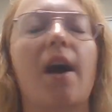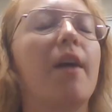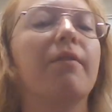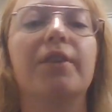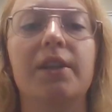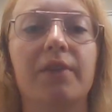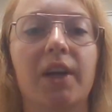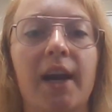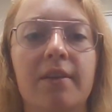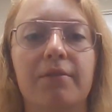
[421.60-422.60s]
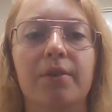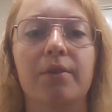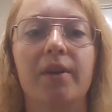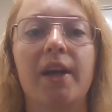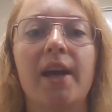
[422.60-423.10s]
and every different kind of
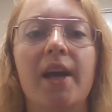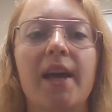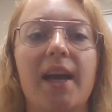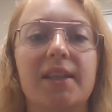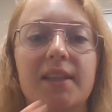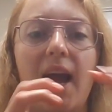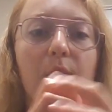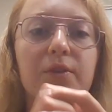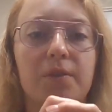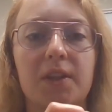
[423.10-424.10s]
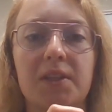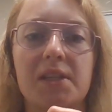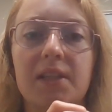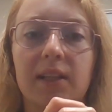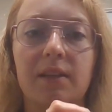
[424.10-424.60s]
fruit, it's a house for the
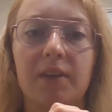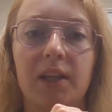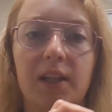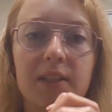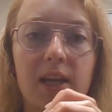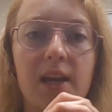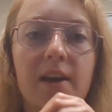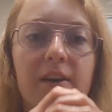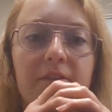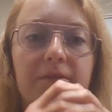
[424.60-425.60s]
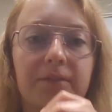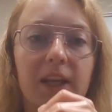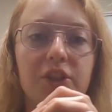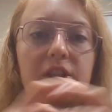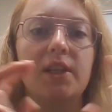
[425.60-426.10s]
seed to live in. It's a
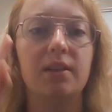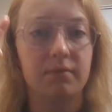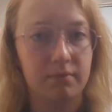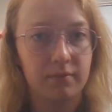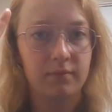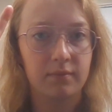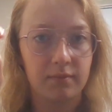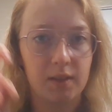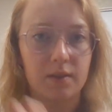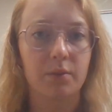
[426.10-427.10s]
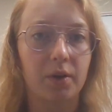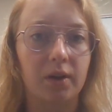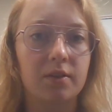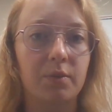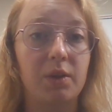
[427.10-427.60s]
fleshy is the
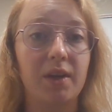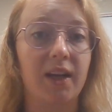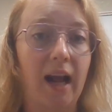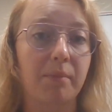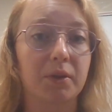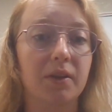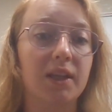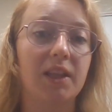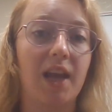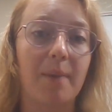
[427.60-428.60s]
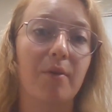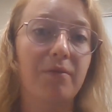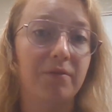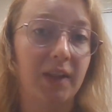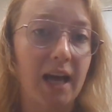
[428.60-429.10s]
word. So when you eat an apple, you're eating the
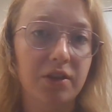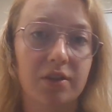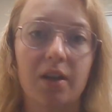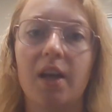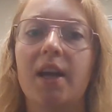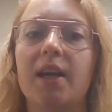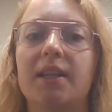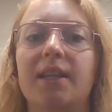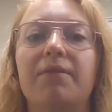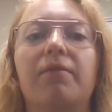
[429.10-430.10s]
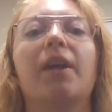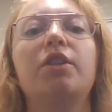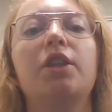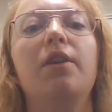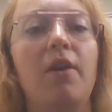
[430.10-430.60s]
apple flesh. It's a
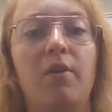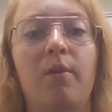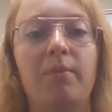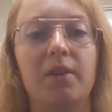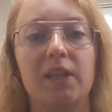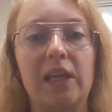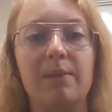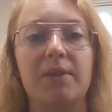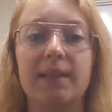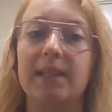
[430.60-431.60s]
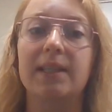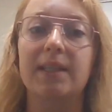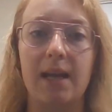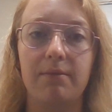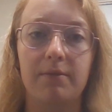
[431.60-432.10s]
fleshy home to keep the
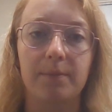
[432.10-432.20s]
seeds safe.